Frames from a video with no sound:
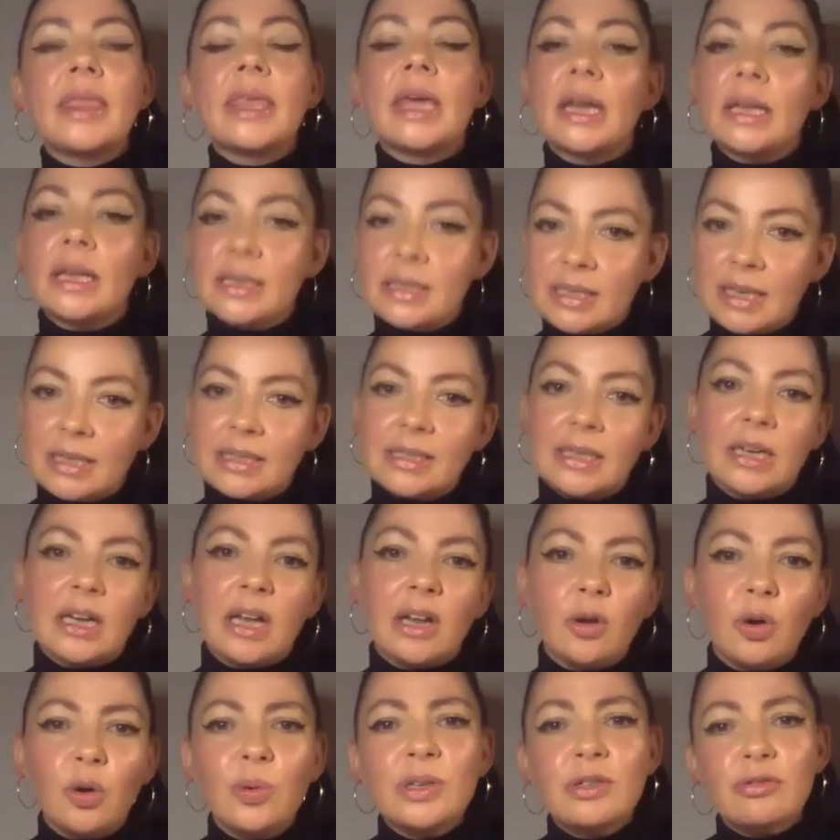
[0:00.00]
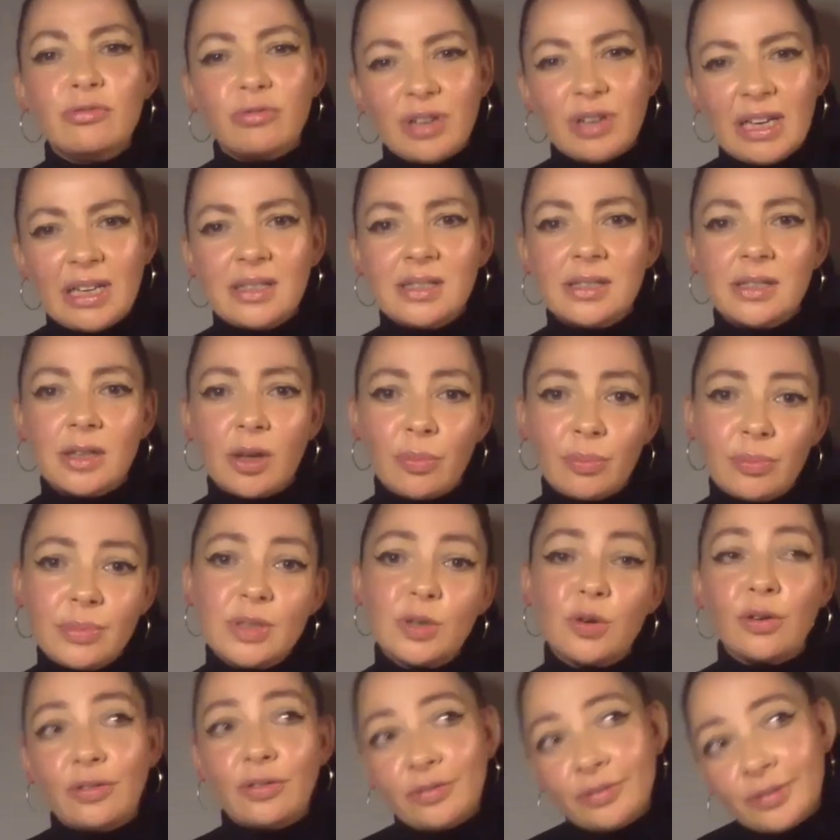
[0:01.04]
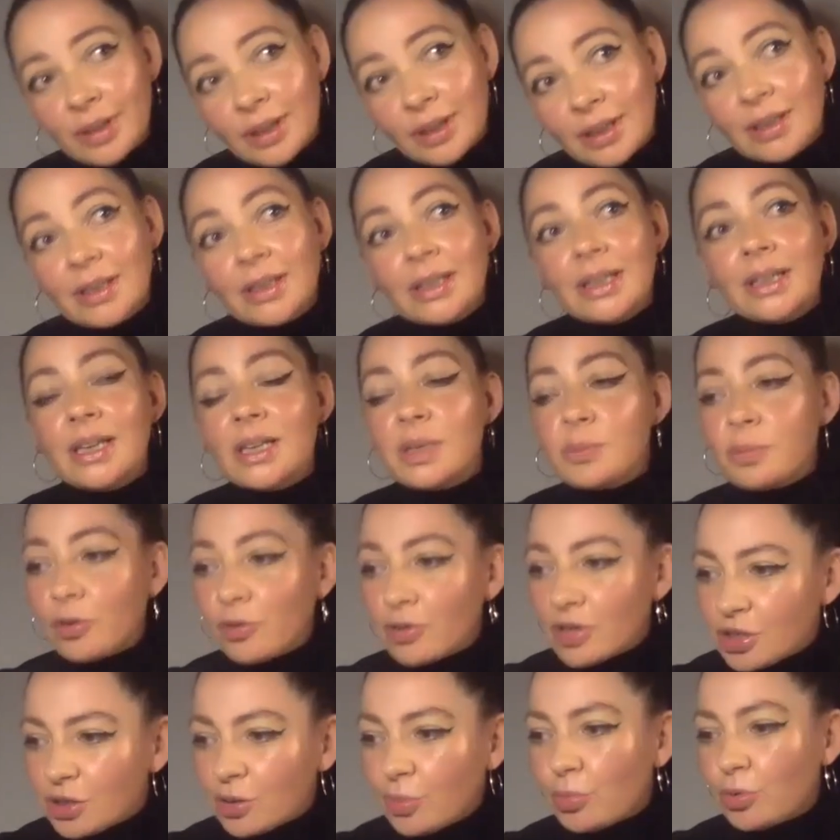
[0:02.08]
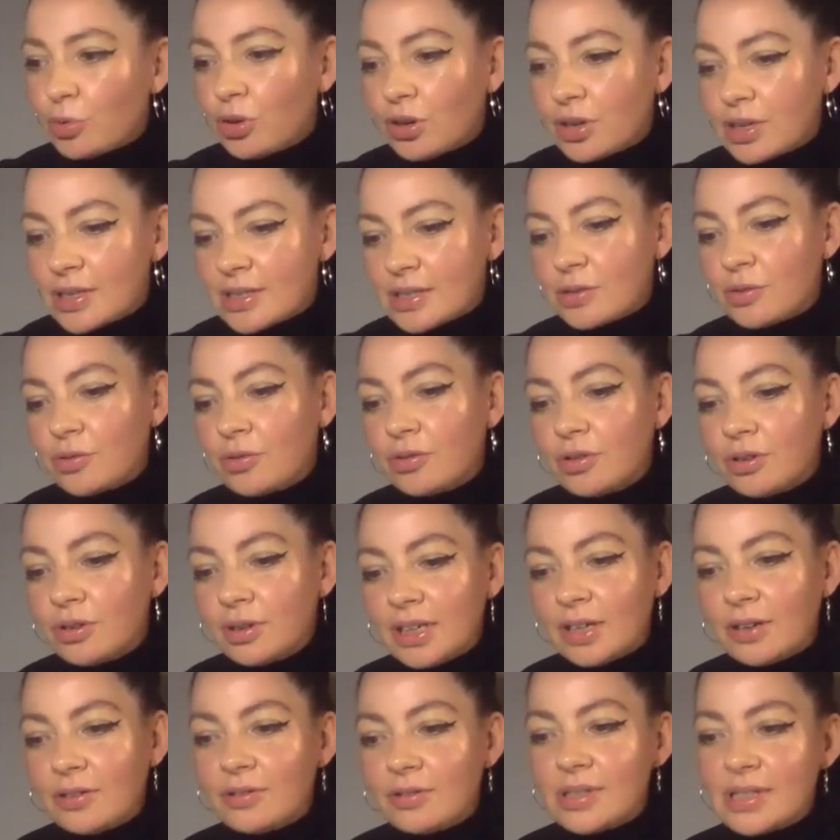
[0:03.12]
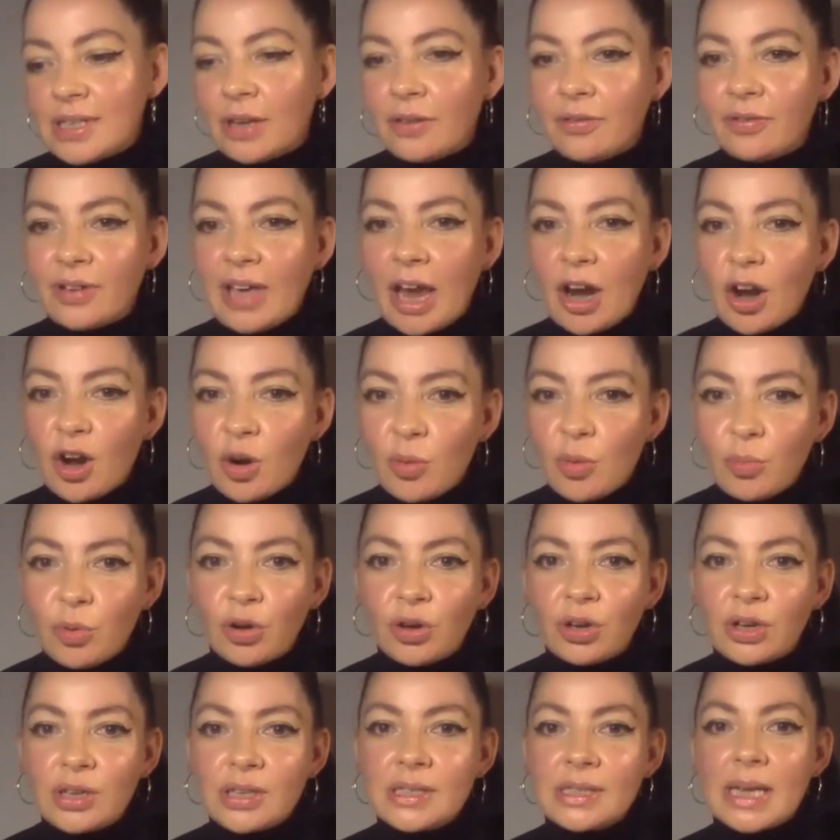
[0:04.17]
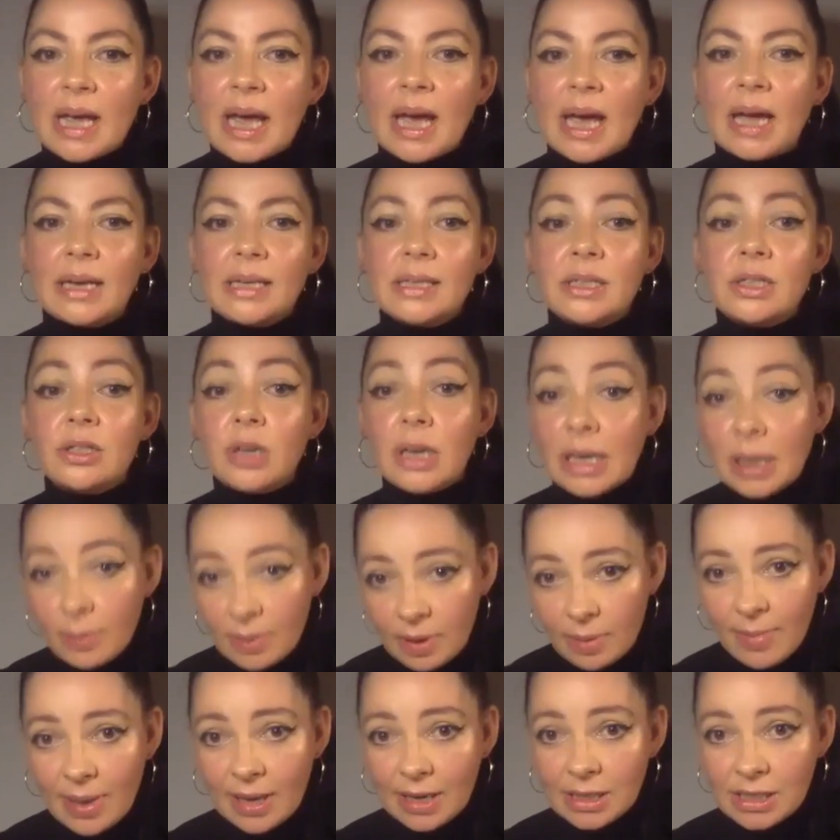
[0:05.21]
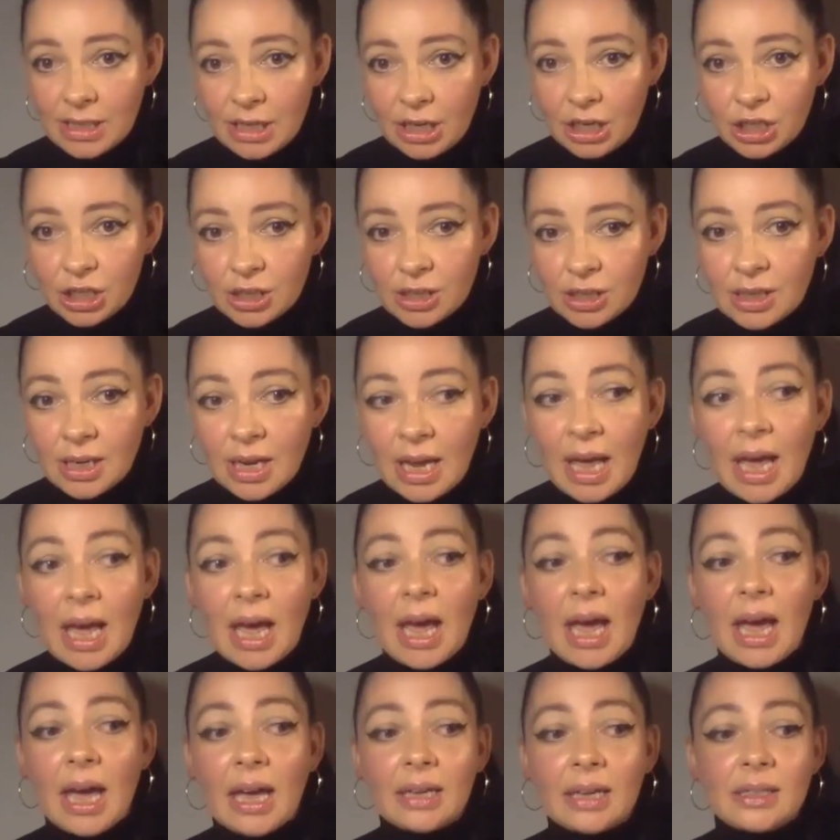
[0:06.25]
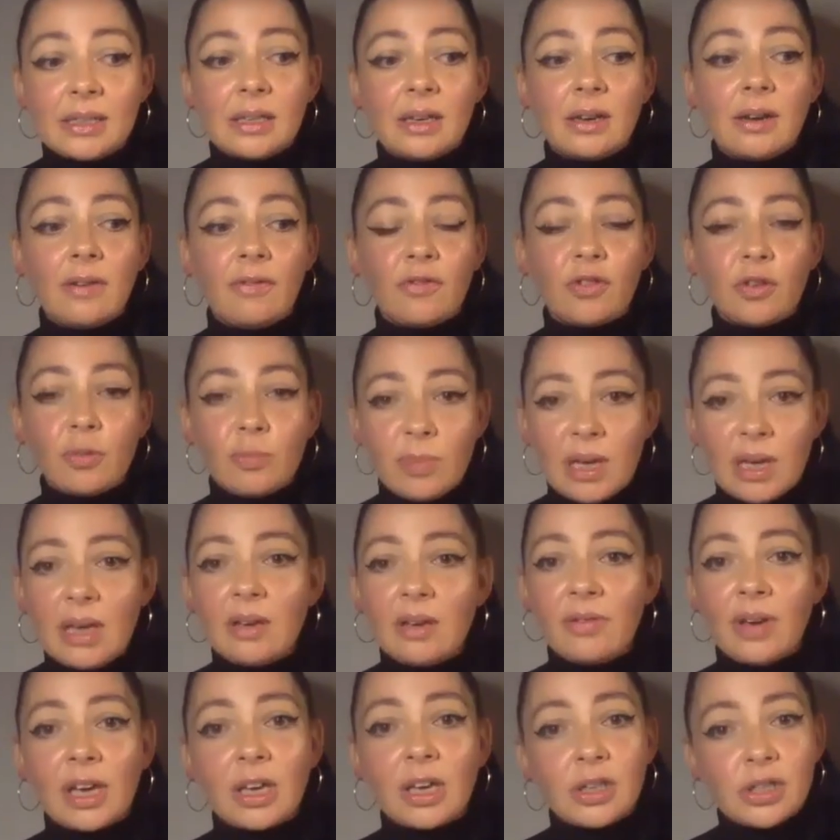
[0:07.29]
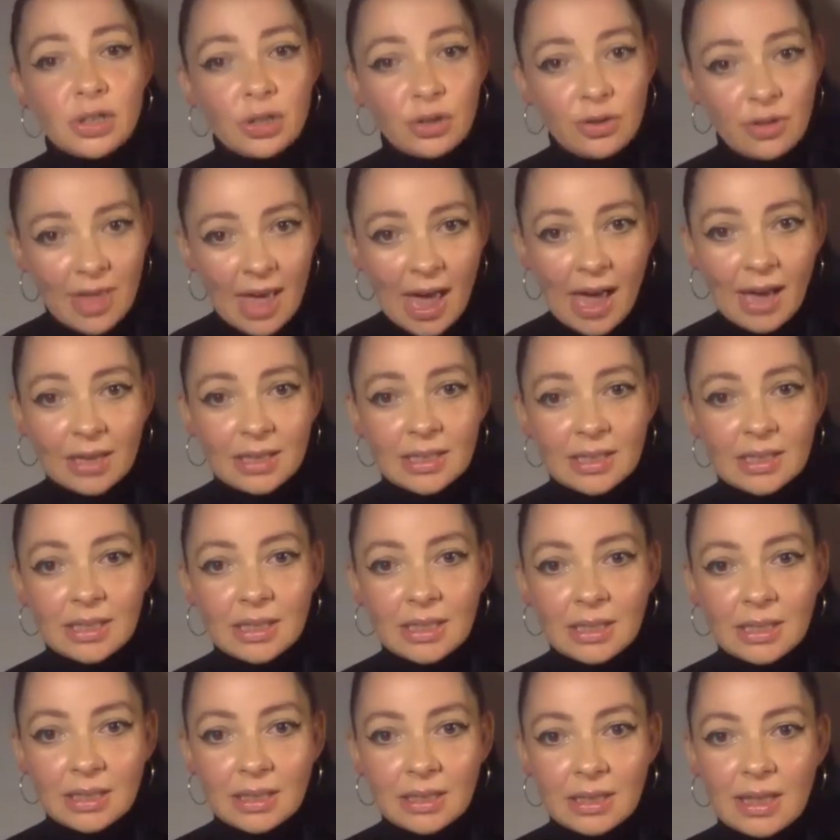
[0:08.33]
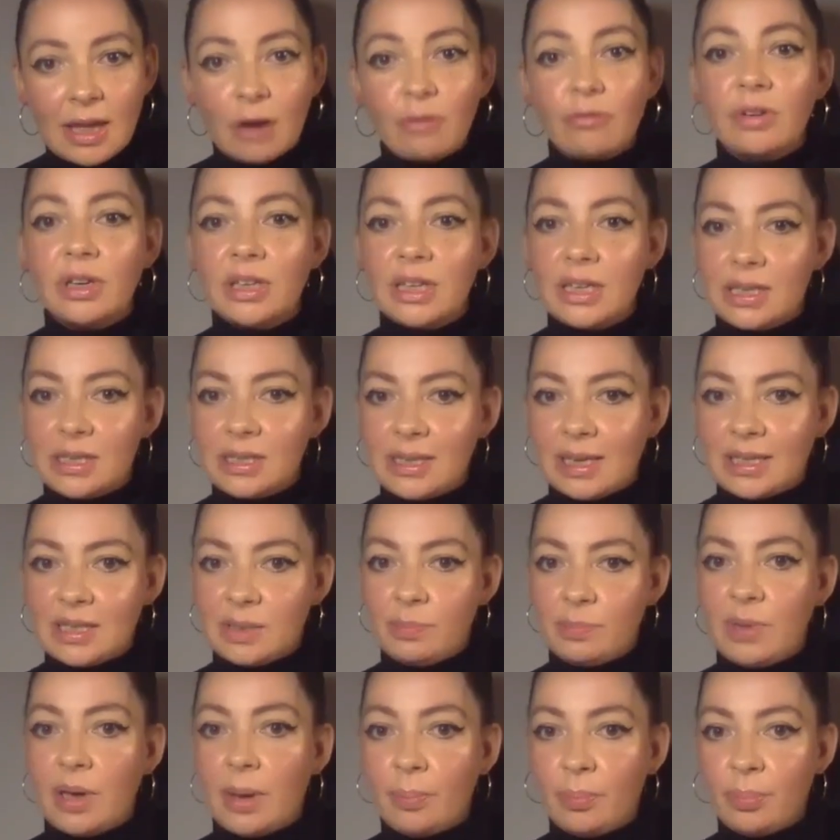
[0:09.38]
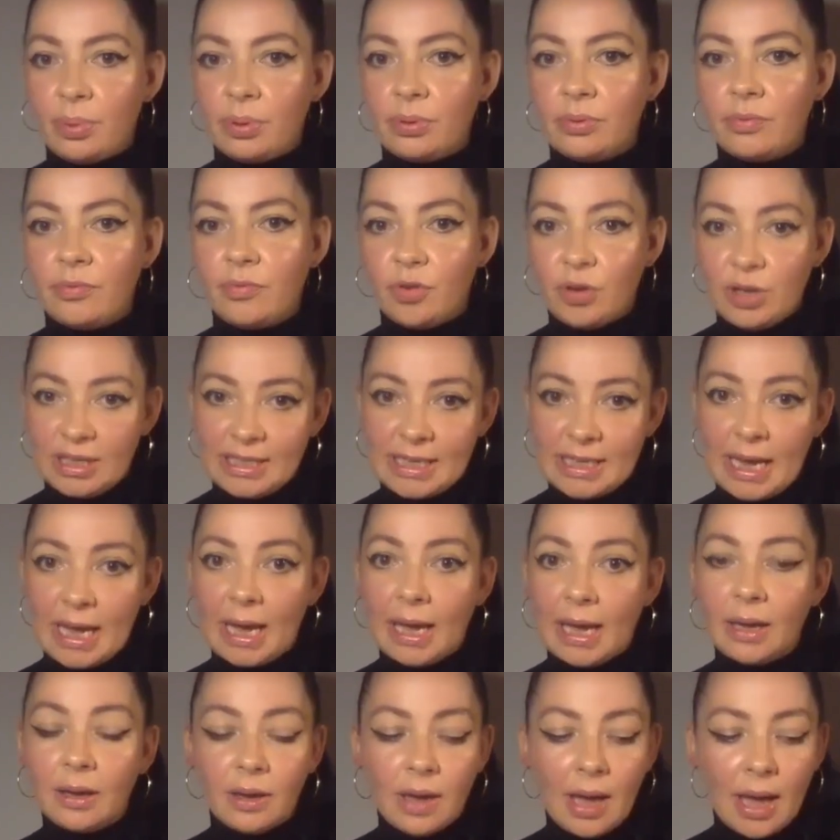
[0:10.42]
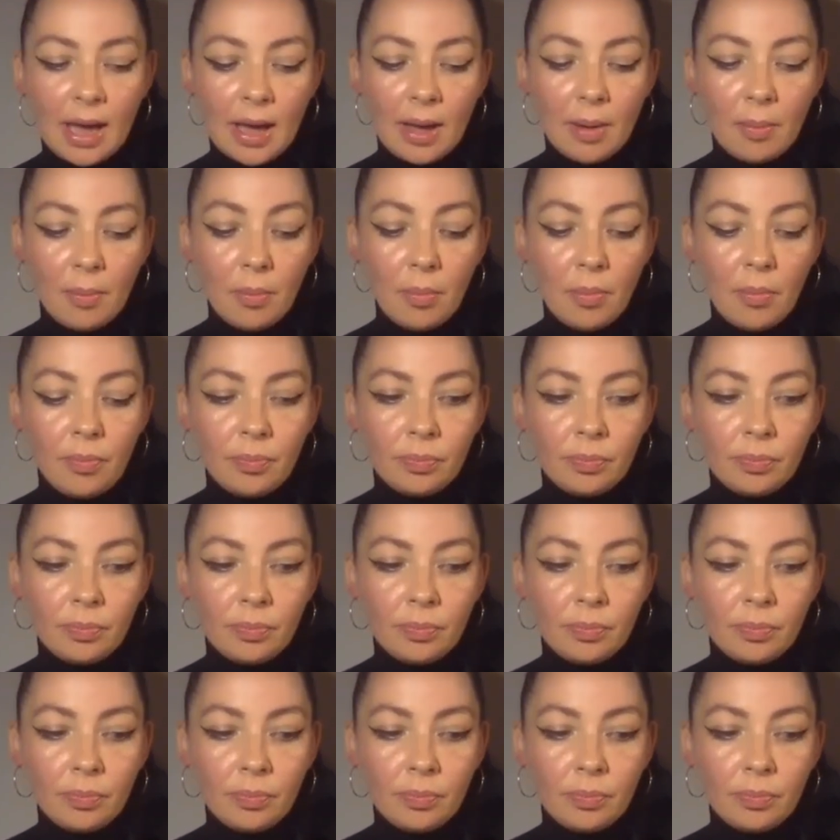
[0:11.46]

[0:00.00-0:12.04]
then I'll sit and I'll always read some sort of spiritual books or you know self care books and do a little bit of meditation. And um, for me, if I can do that, that really sets me up for the day. Um,